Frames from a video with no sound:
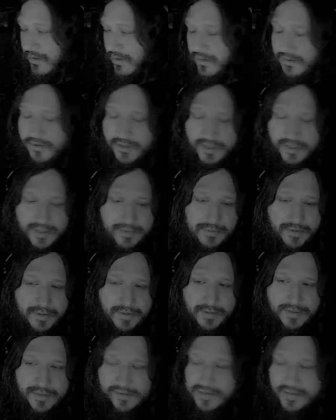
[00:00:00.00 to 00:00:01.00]
Oh shit,
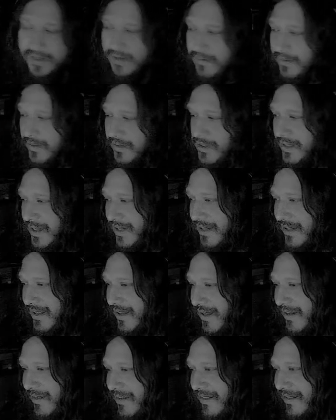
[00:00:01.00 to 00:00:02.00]
Withers. Okay, we'll talk
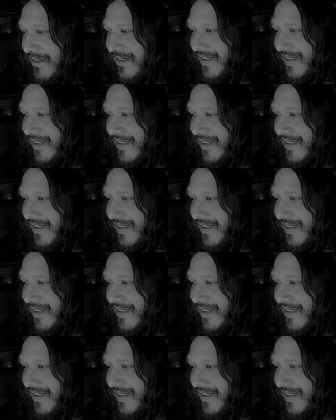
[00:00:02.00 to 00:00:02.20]
later.